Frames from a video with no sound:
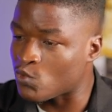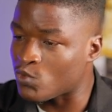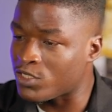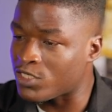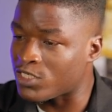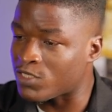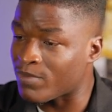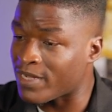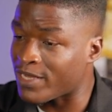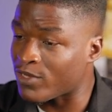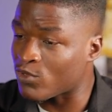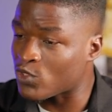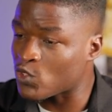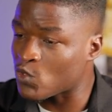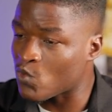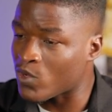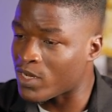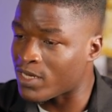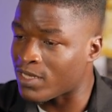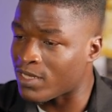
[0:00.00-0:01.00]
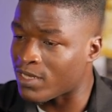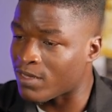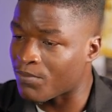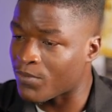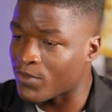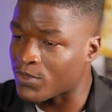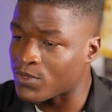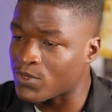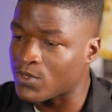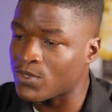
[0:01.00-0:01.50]
which is -1 here,
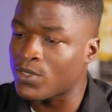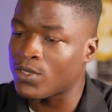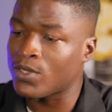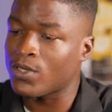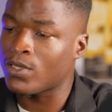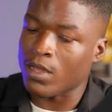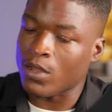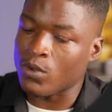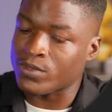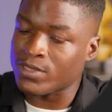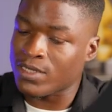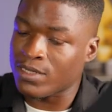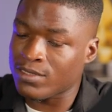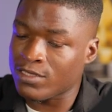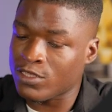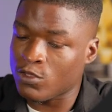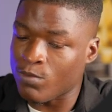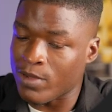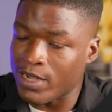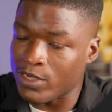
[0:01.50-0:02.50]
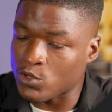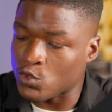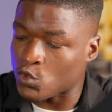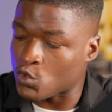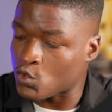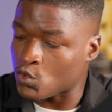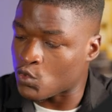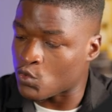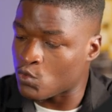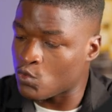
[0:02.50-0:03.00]
but I'll take this back to
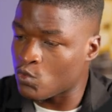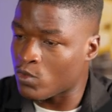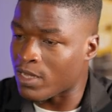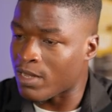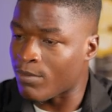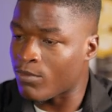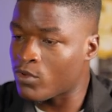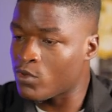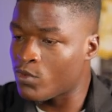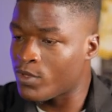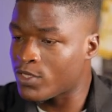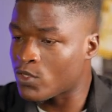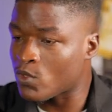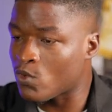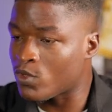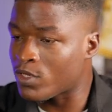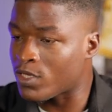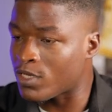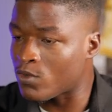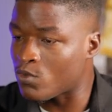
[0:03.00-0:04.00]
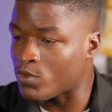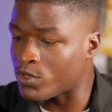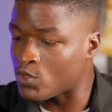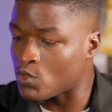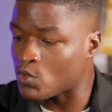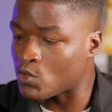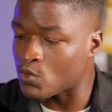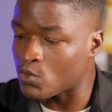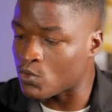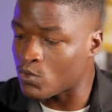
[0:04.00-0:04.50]
2. I'm always okay with
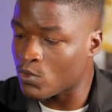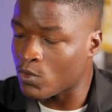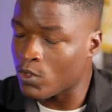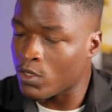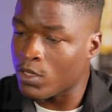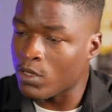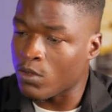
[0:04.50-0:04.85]
2.